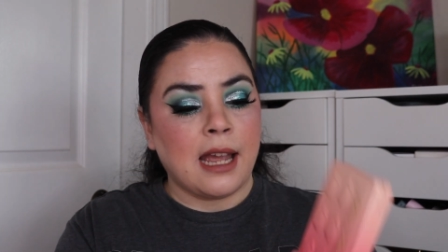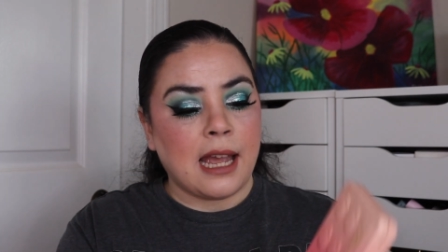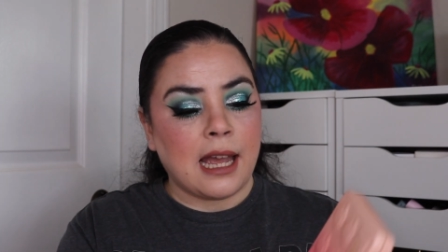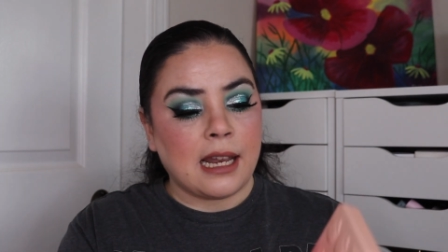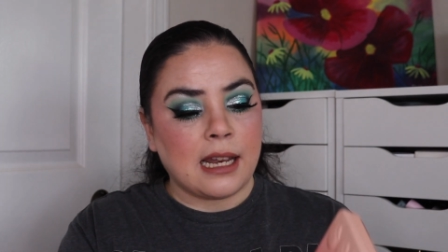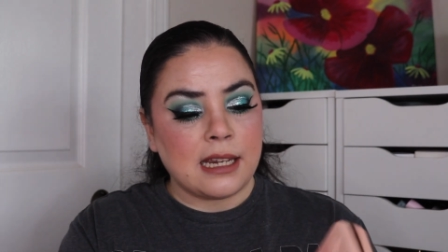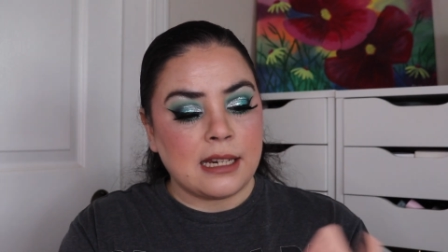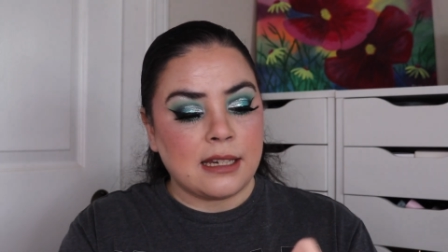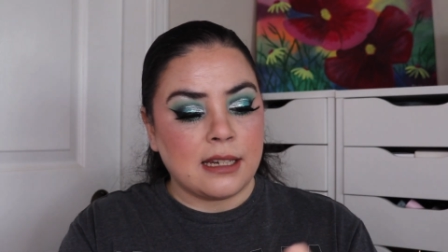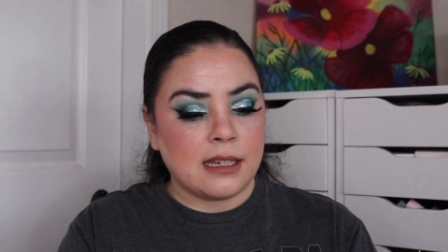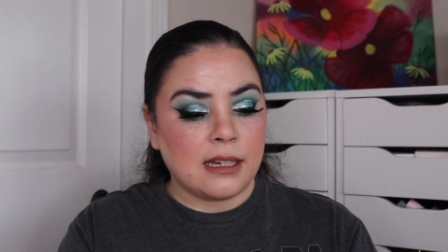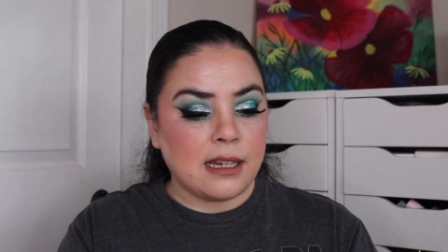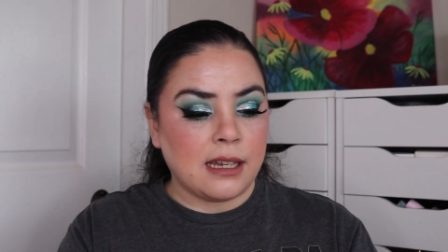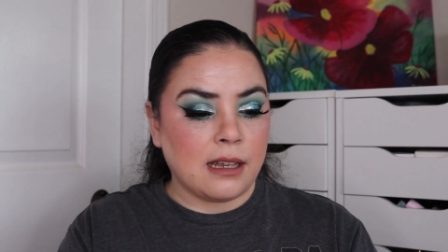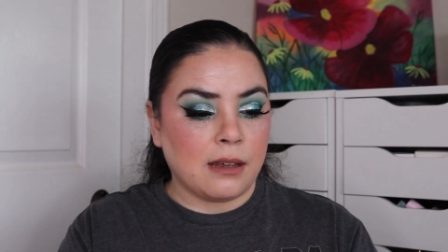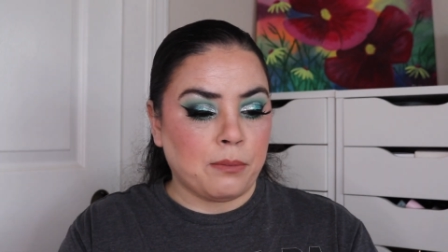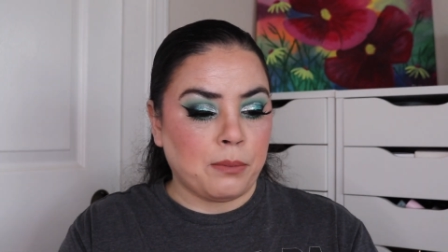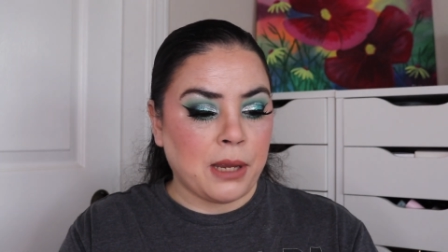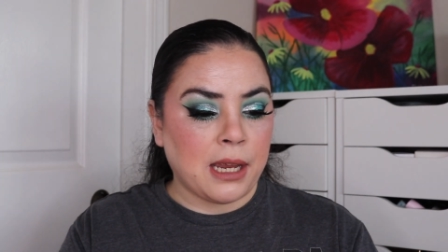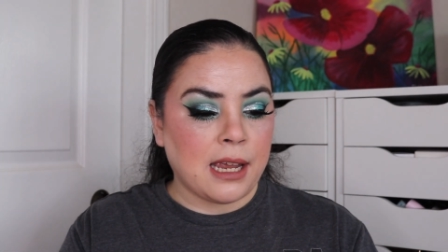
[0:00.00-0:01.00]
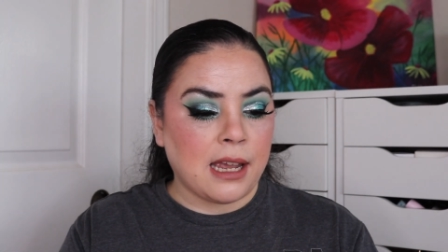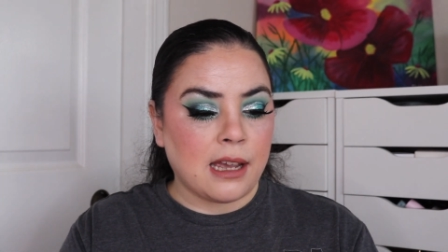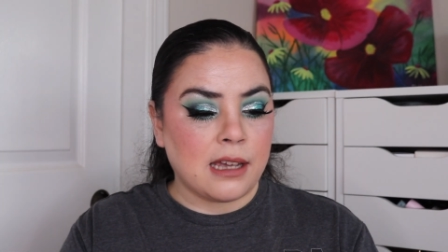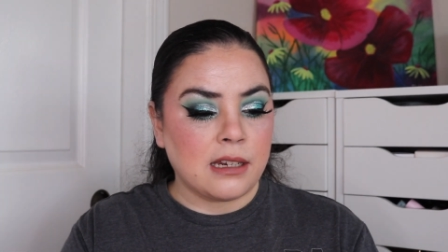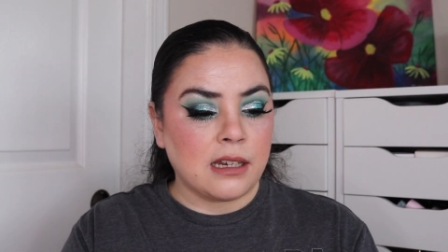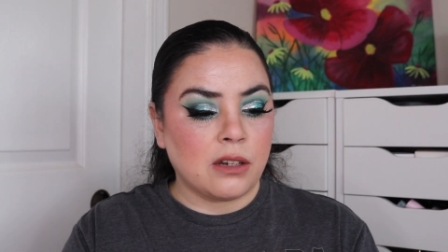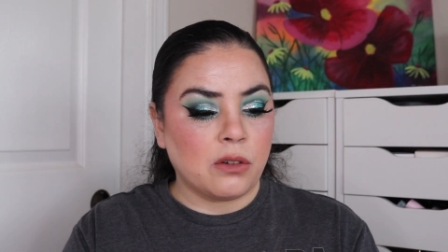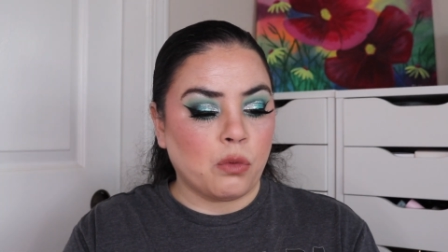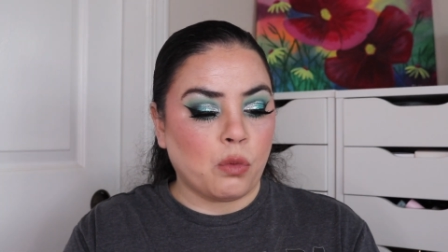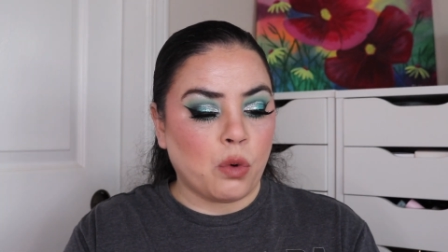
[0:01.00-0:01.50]
and I did hit pan
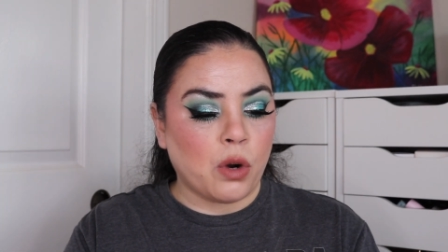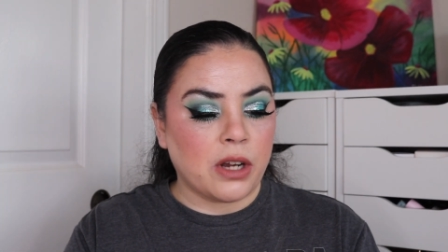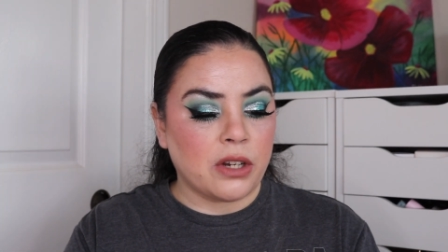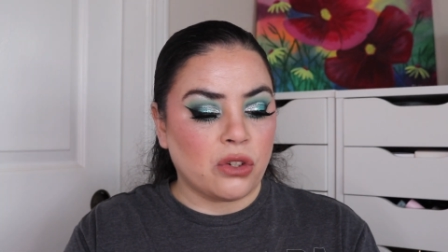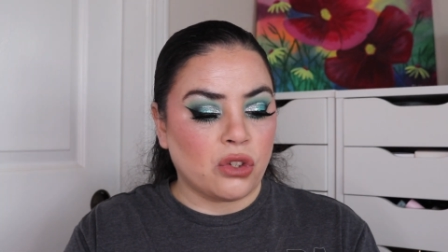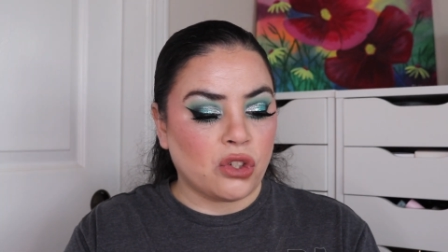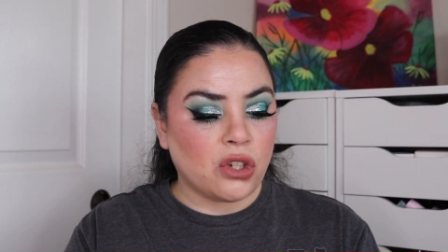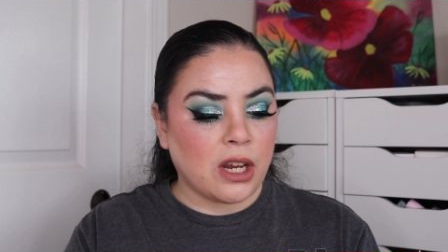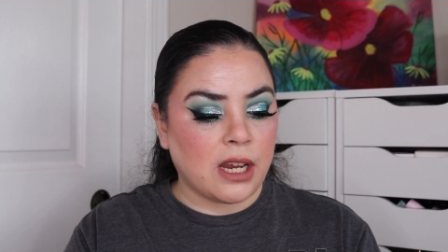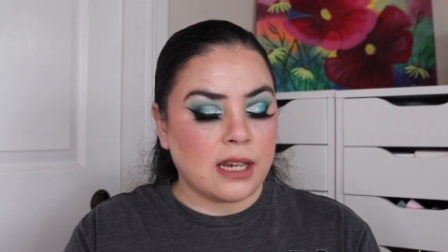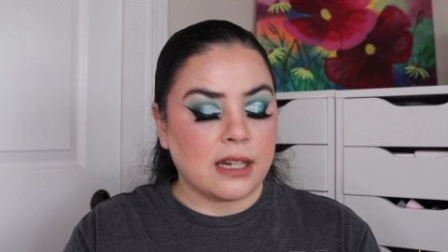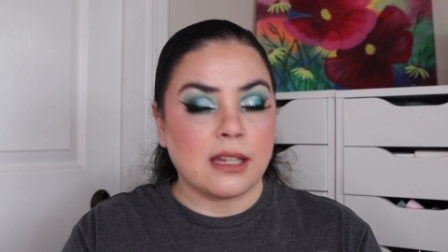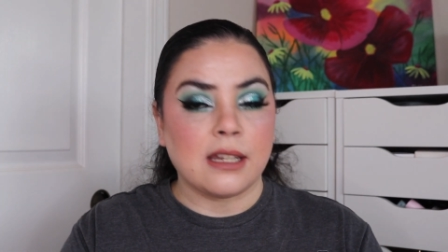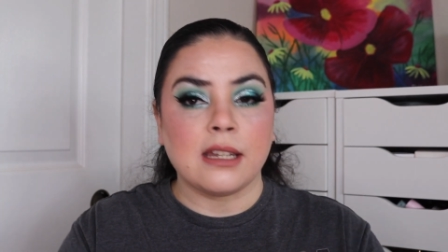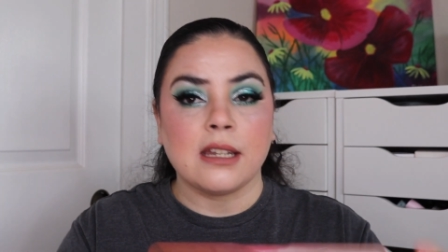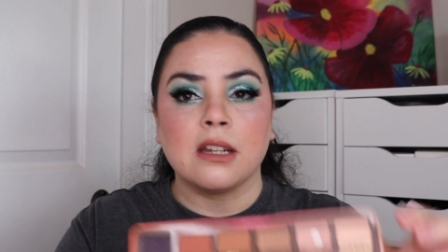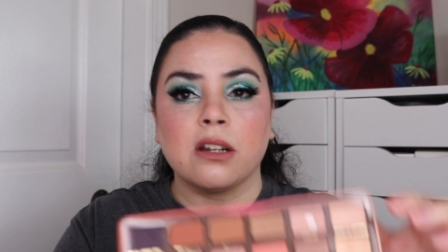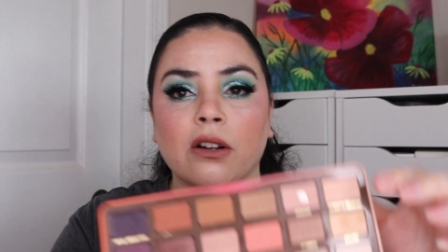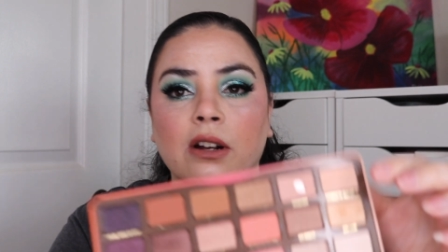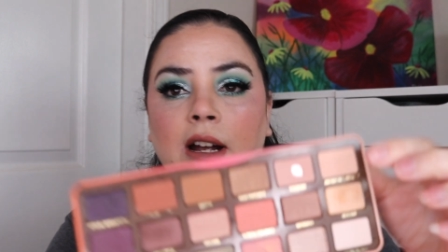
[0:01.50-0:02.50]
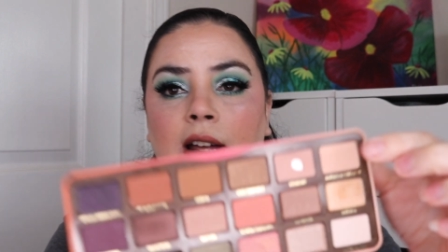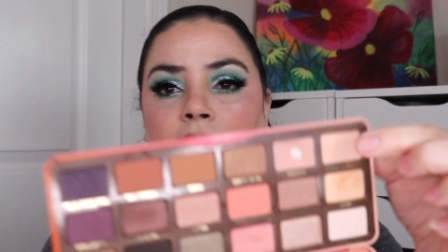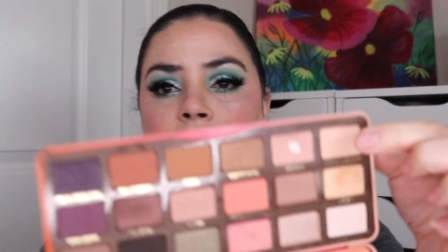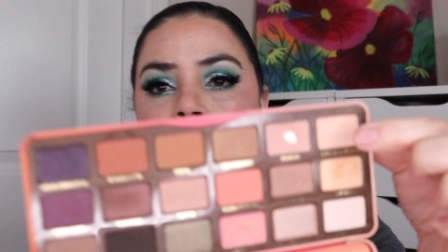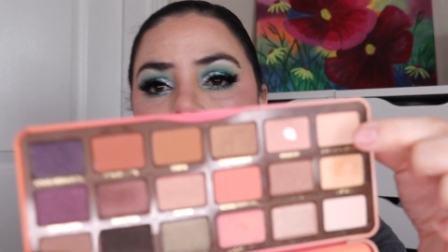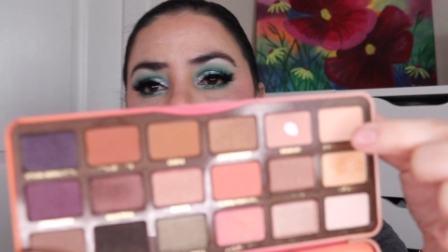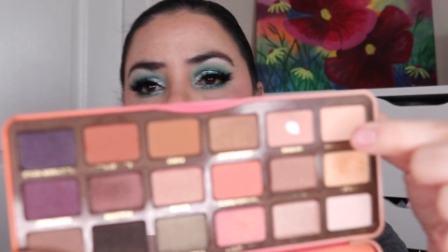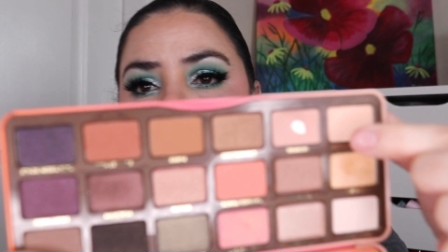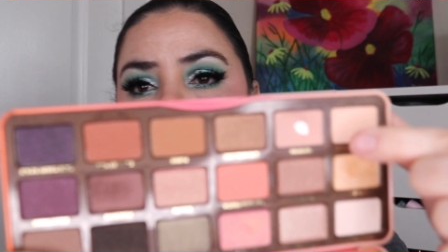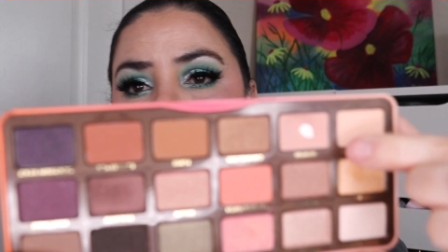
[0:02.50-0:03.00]
in one shade here, and that is